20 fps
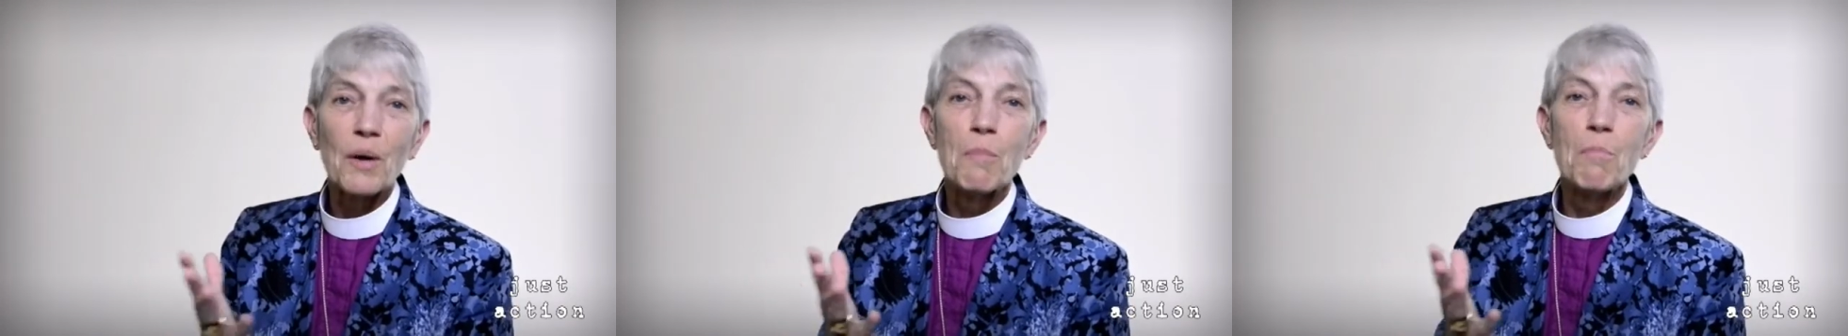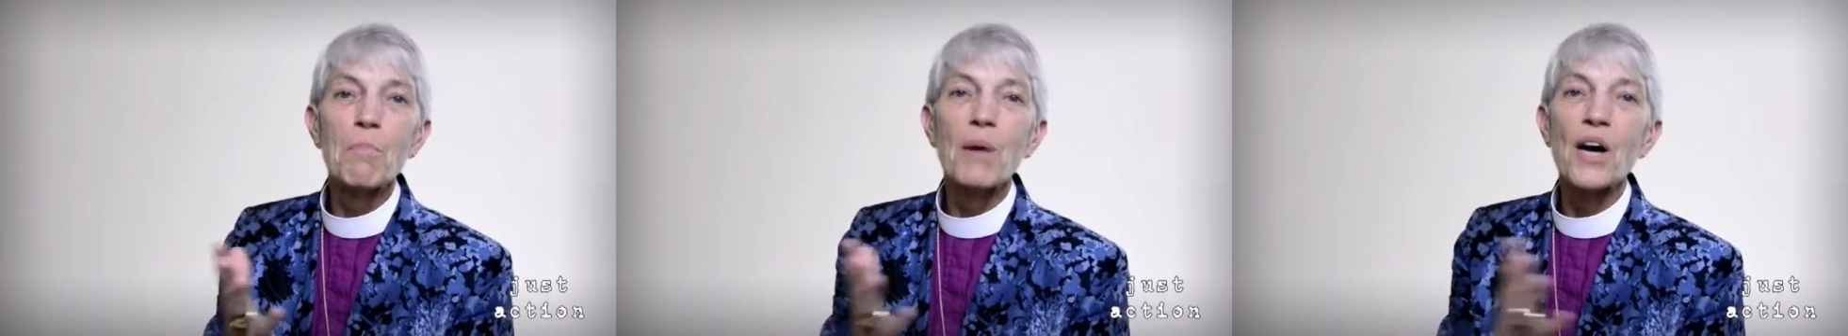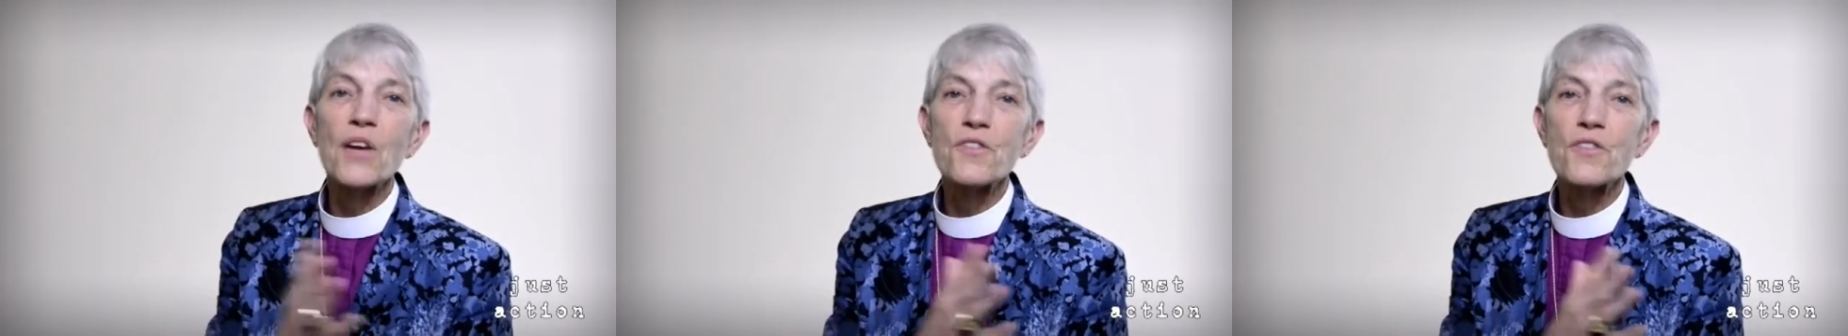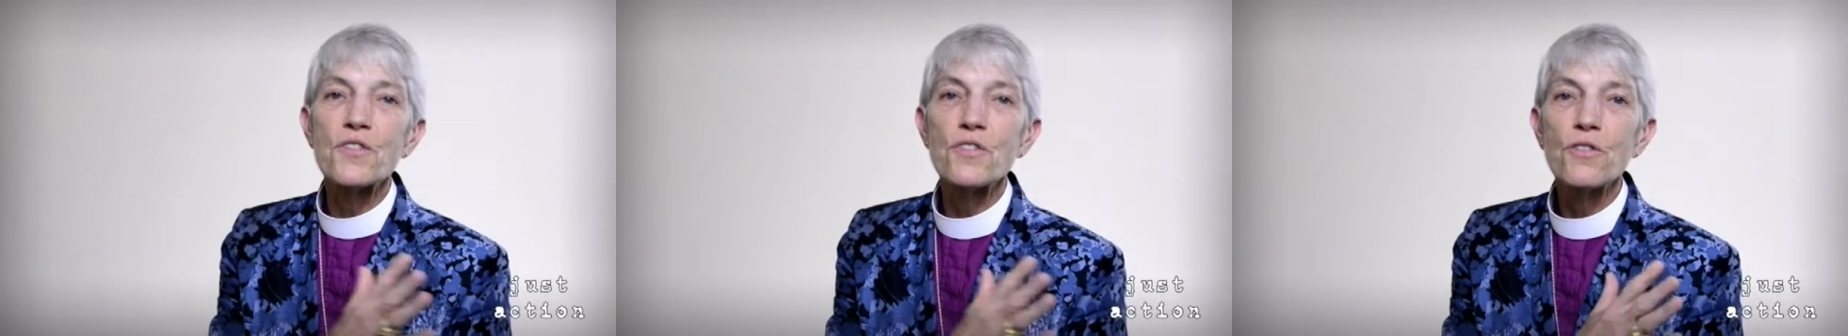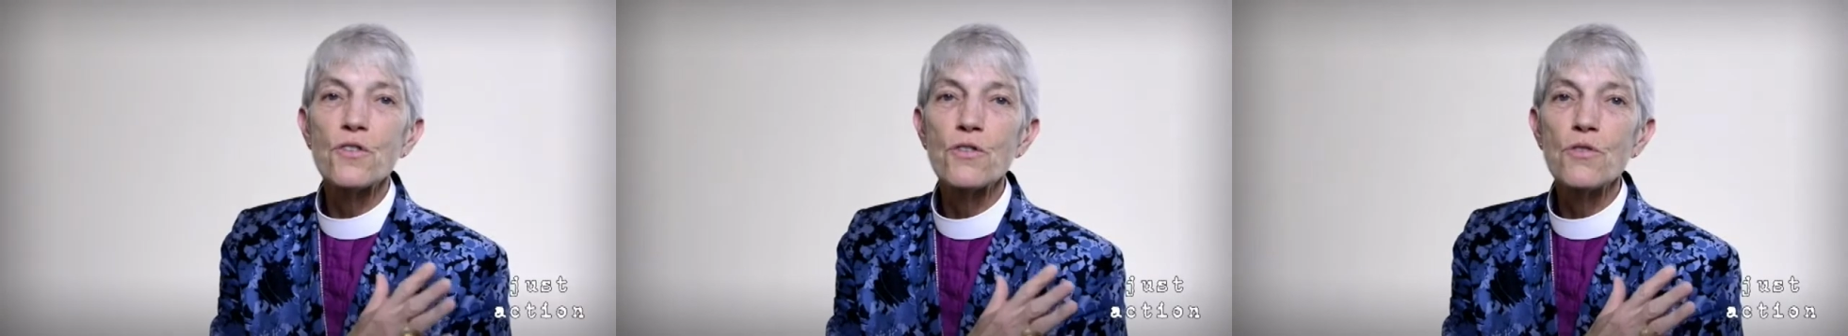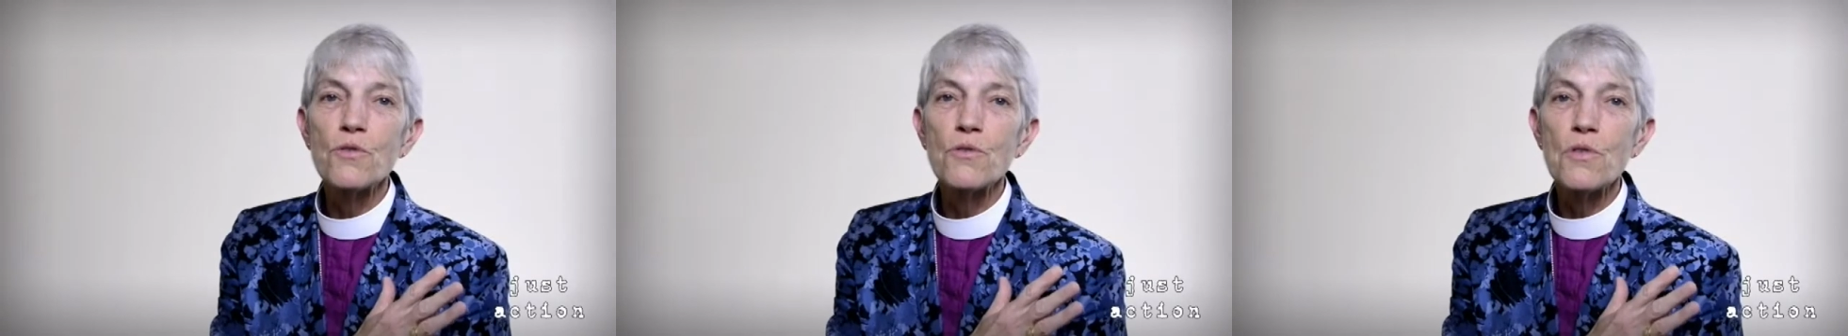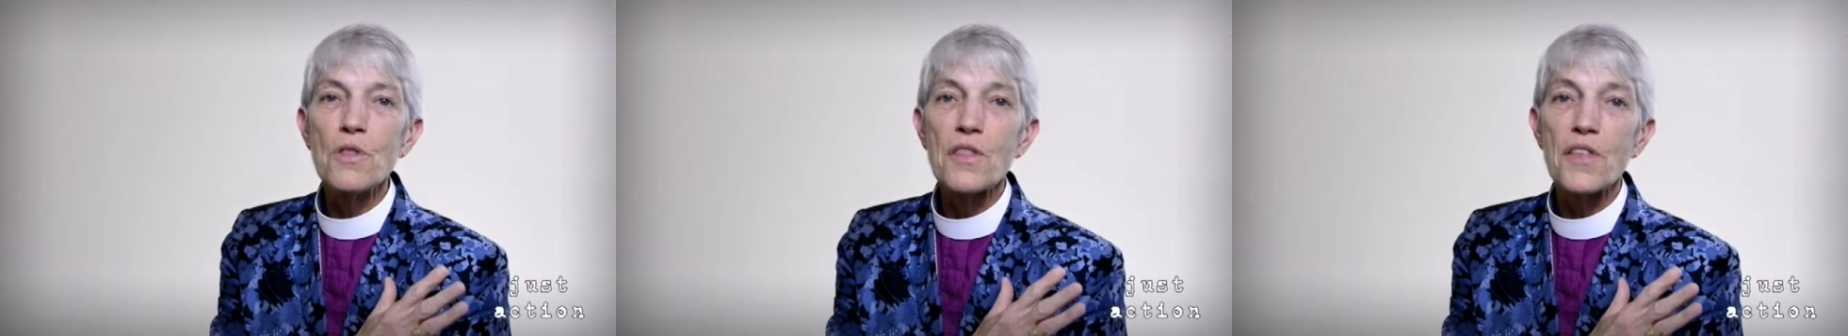but
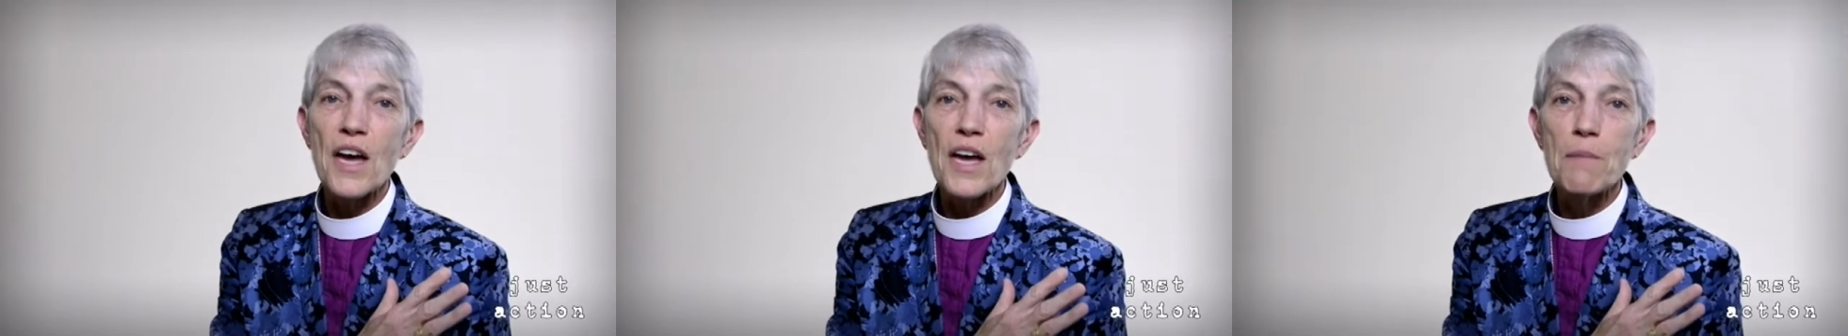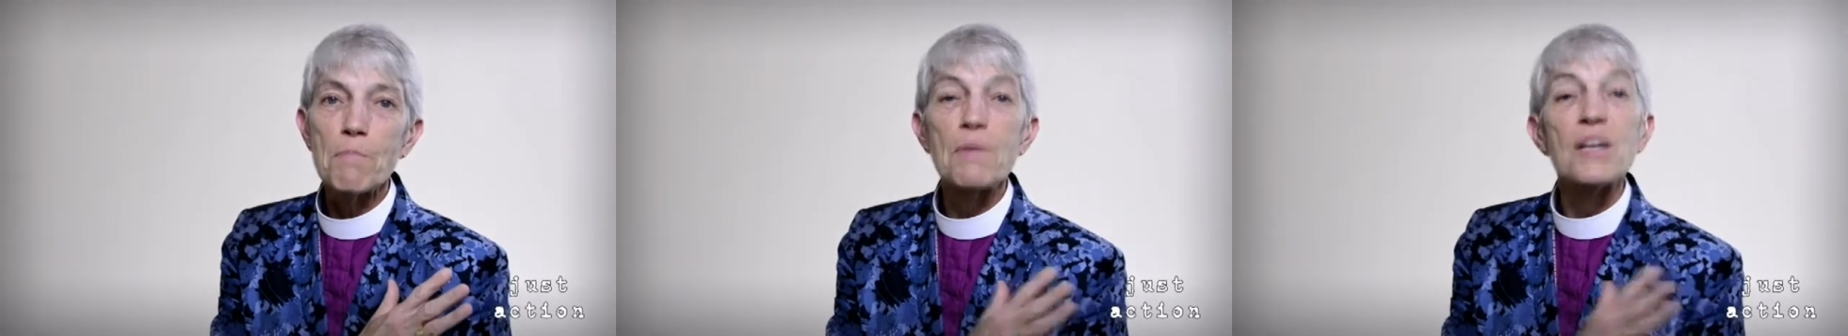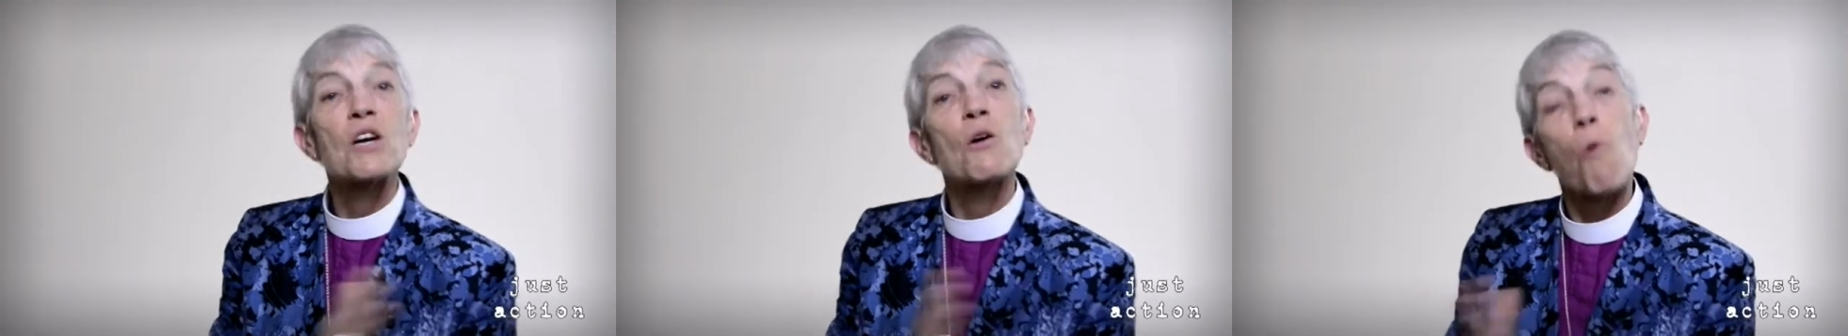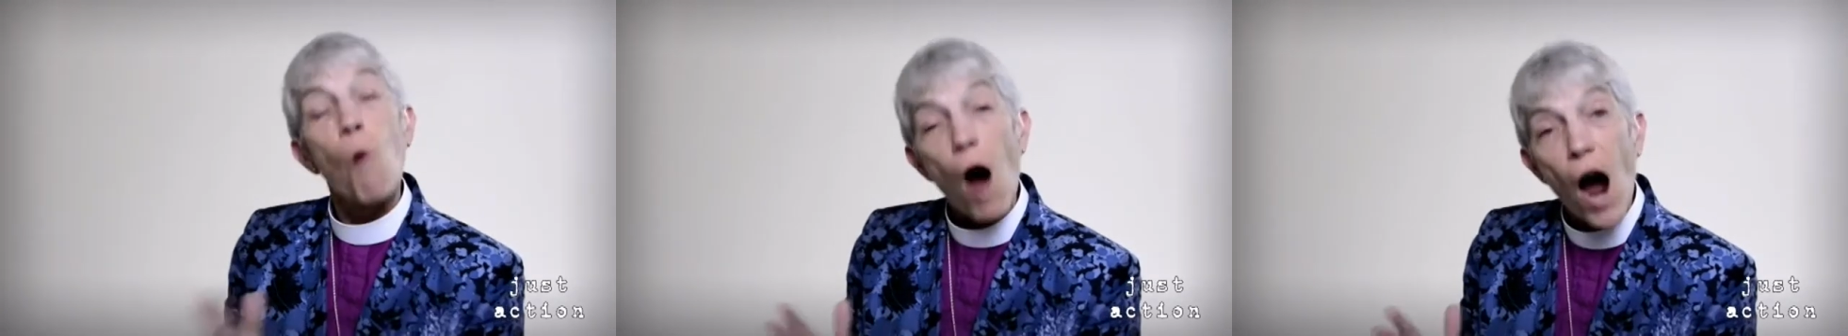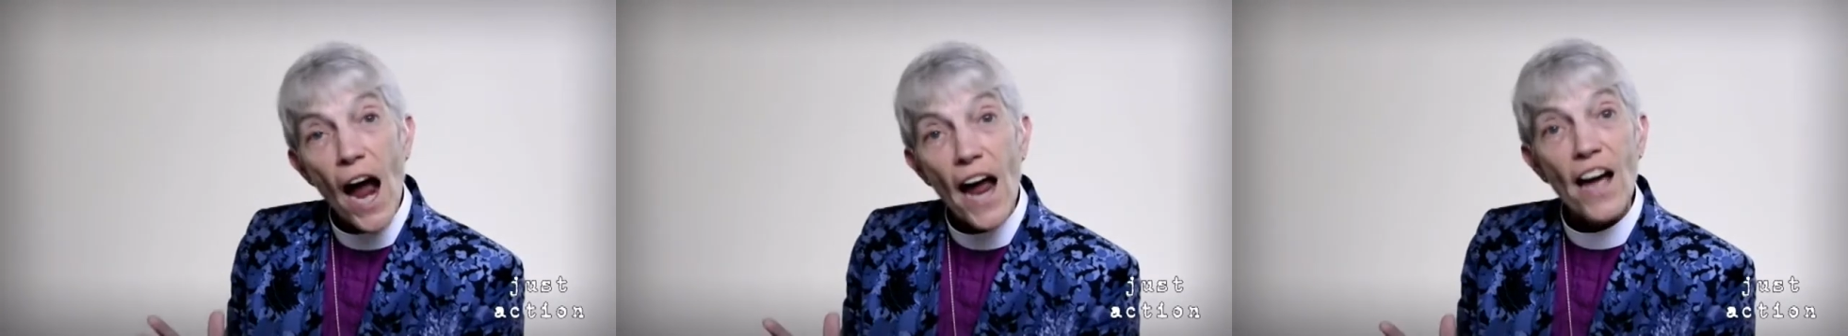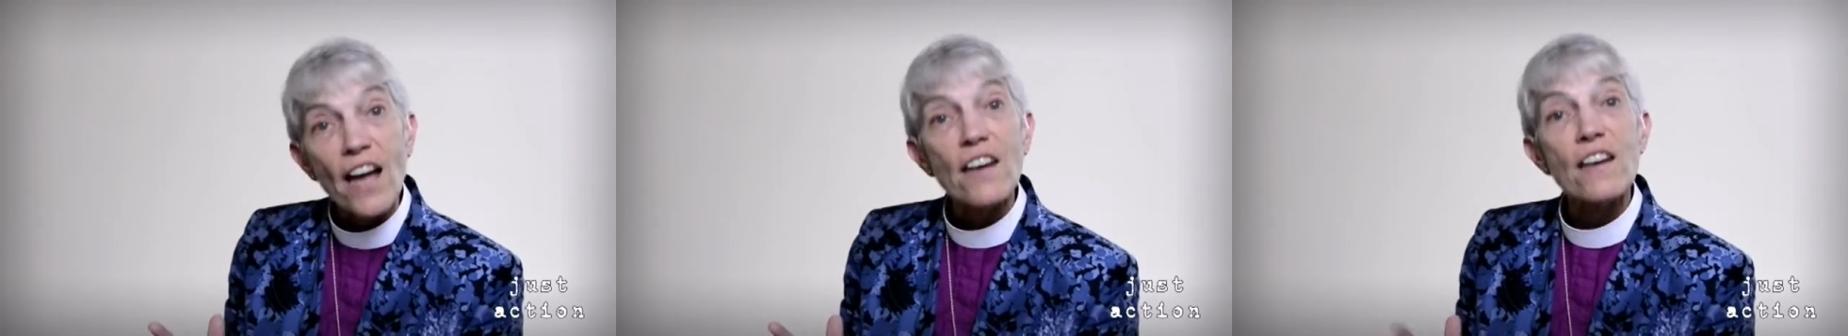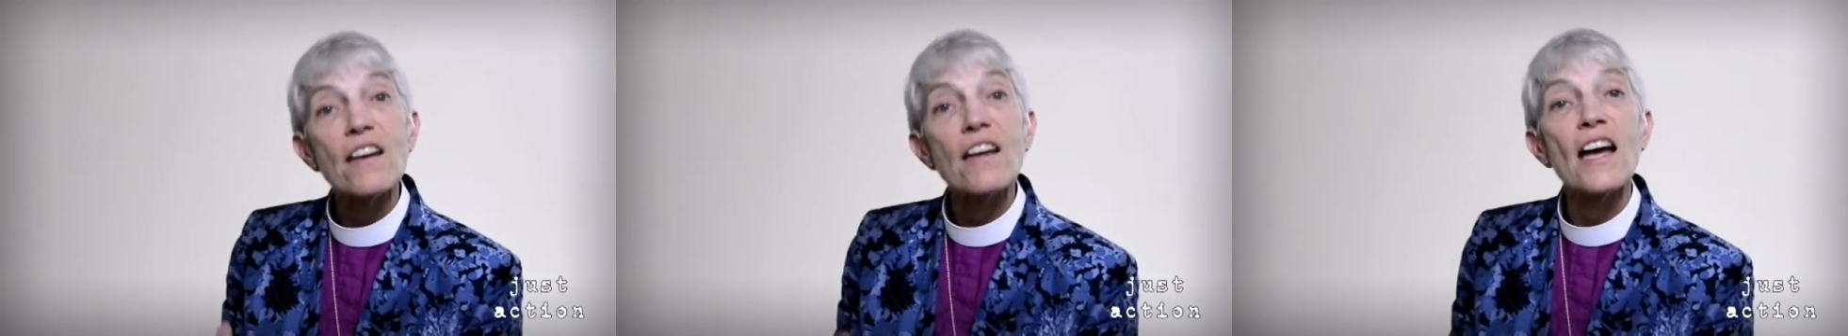to then be quiet